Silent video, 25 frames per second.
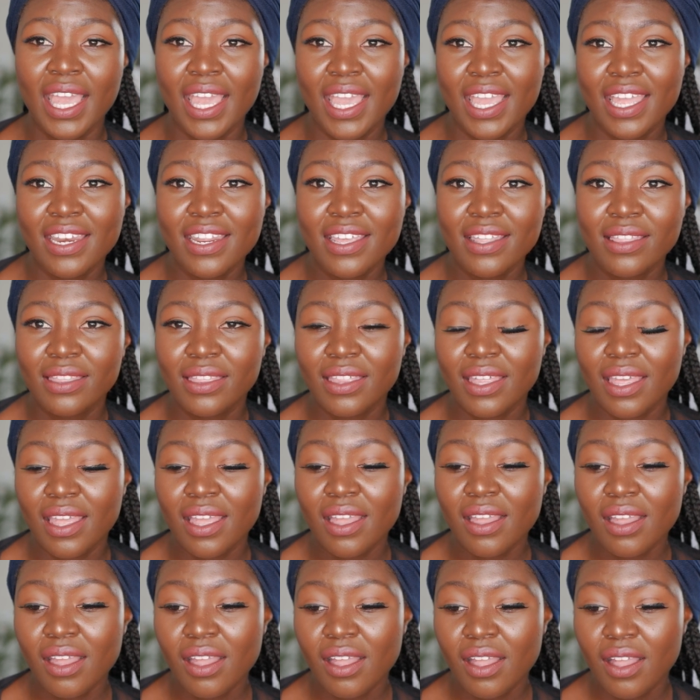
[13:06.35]

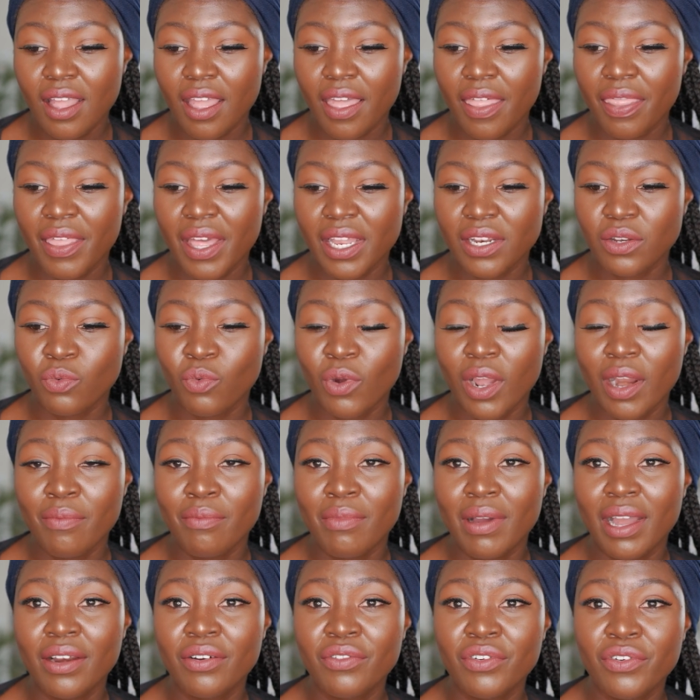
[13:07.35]
anything that
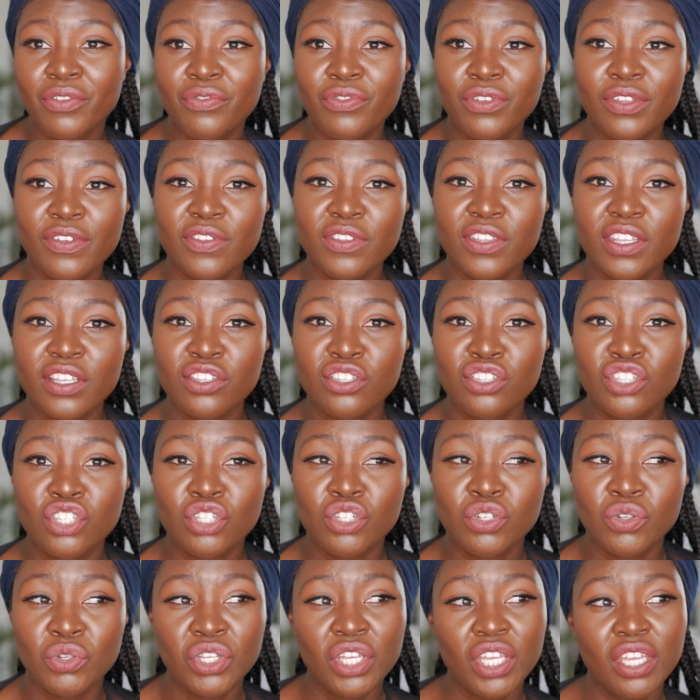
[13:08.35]
one man refuses
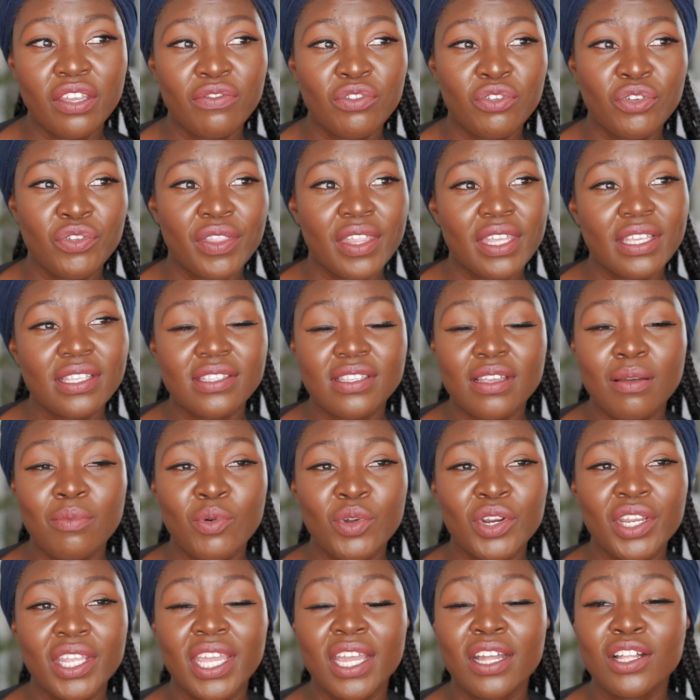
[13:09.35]
to give you, there's
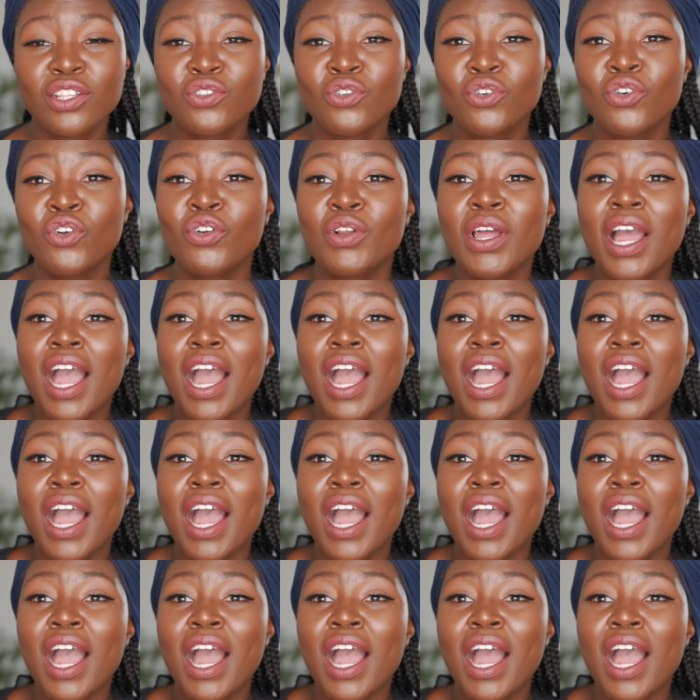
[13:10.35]
somebody else who'll